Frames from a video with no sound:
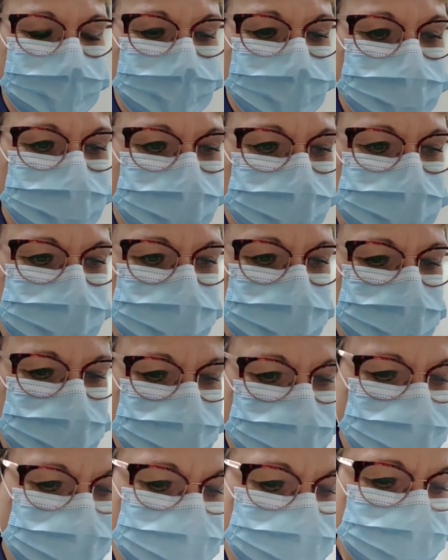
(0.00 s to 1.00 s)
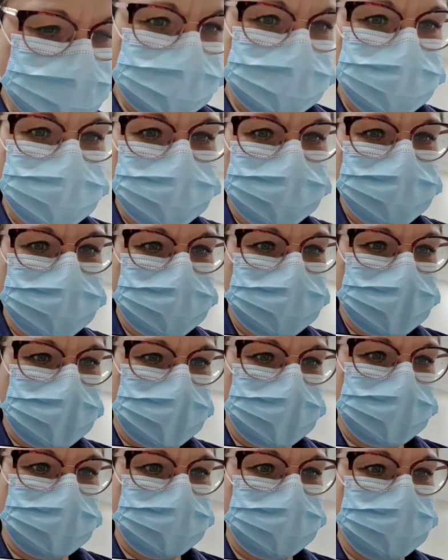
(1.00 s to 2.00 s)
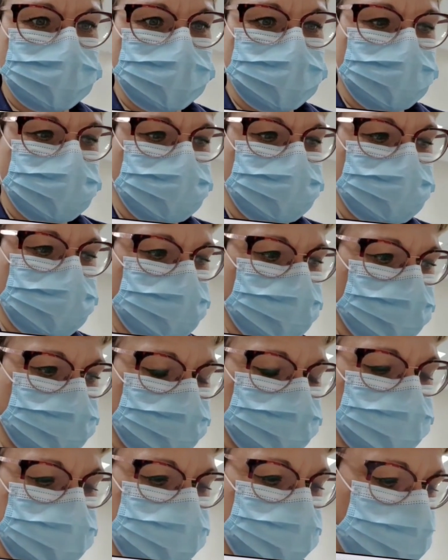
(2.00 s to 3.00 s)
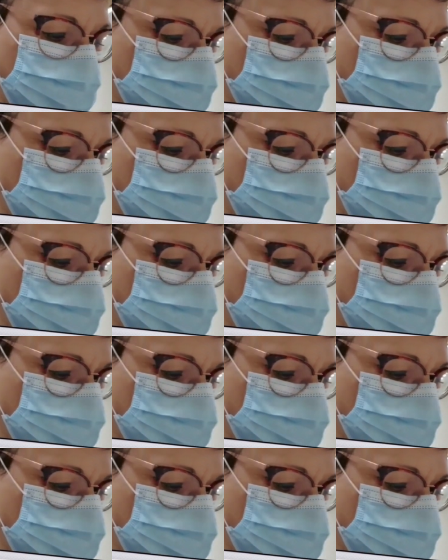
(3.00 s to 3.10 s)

Right, I've got a call on my bleep